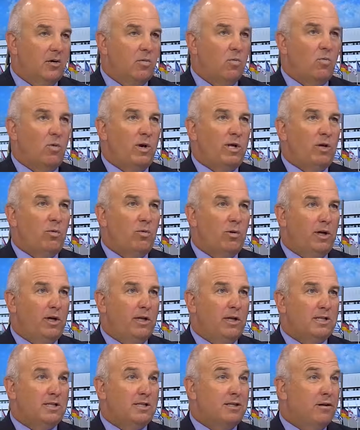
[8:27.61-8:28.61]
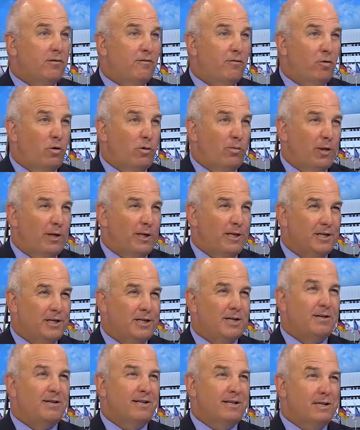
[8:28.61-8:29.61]
When you realize there are 4 million
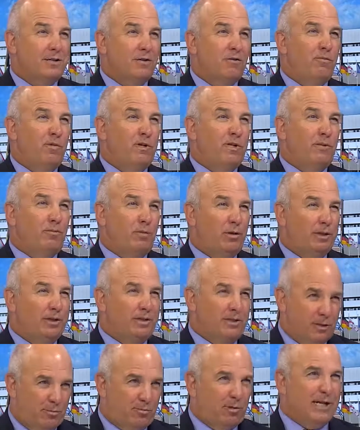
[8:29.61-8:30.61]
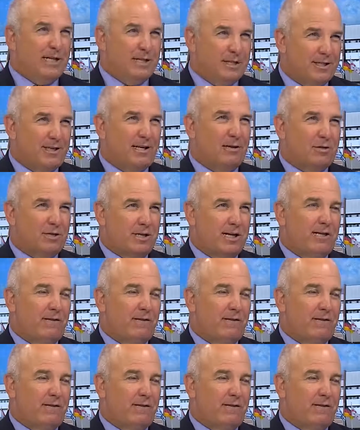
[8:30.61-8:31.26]
Syrians who have been displaced outside